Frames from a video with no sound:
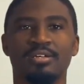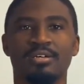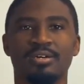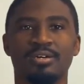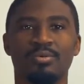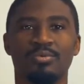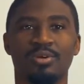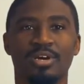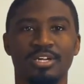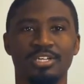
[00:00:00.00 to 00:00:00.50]

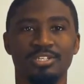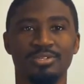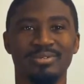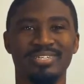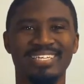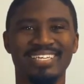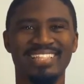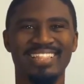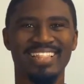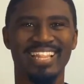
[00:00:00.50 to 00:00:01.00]
We're going to
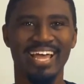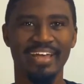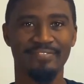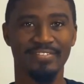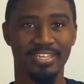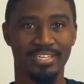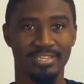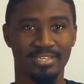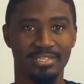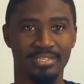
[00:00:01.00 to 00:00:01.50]
do
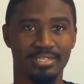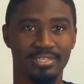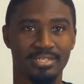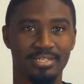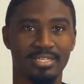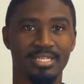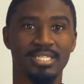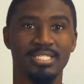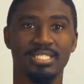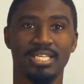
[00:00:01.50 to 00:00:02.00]
11
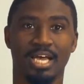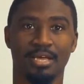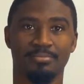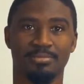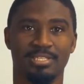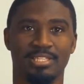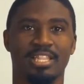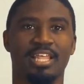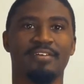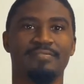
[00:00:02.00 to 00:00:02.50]
times
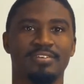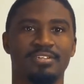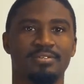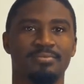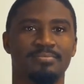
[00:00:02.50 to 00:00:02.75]
11.